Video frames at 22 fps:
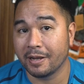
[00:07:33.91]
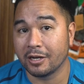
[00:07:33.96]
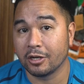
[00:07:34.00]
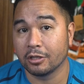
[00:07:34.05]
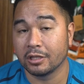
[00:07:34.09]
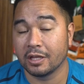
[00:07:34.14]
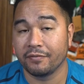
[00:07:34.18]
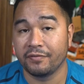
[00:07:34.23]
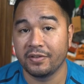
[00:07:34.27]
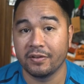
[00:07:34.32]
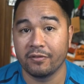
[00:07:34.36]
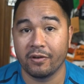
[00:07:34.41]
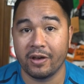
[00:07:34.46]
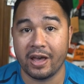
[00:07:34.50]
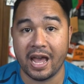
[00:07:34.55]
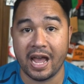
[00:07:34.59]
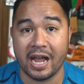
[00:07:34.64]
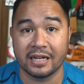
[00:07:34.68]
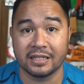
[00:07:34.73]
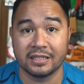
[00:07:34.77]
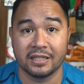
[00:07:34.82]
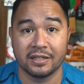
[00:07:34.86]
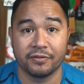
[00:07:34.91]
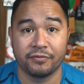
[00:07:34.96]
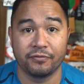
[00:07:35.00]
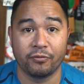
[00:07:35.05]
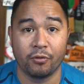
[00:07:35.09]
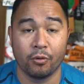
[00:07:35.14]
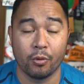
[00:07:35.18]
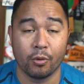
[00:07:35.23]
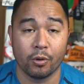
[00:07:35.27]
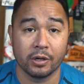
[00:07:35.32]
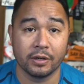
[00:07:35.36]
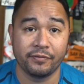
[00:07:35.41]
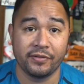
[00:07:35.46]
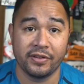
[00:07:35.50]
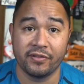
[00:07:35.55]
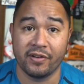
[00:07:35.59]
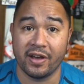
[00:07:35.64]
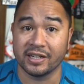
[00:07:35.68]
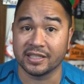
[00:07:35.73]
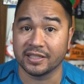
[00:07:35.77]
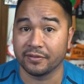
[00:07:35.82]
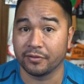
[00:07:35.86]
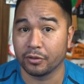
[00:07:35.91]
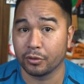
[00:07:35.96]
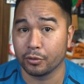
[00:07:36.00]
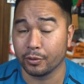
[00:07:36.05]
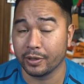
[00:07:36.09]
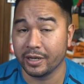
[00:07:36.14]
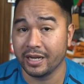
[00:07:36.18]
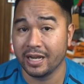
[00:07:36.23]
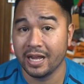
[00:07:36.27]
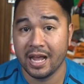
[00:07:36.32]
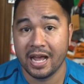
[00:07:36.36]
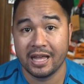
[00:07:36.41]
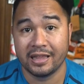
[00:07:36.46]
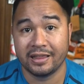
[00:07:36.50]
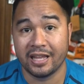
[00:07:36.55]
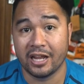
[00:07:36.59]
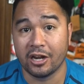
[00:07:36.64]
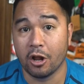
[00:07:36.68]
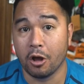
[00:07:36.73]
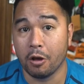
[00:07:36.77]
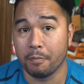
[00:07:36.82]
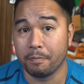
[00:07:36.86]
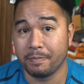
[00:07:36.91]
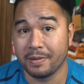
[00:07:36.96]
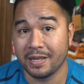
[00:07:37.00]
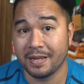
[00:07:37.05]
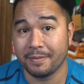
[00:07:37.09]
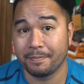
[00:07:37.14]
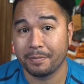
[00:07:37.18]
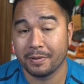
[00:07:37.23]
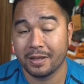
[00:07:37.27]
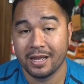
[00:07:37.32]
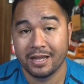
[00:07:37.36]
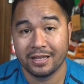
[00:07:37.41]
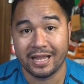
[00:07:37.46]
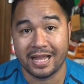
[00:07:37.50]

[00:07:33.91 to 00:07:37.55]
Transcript: I know the Vivo Active 4, Vivo Active 3, they don't beep.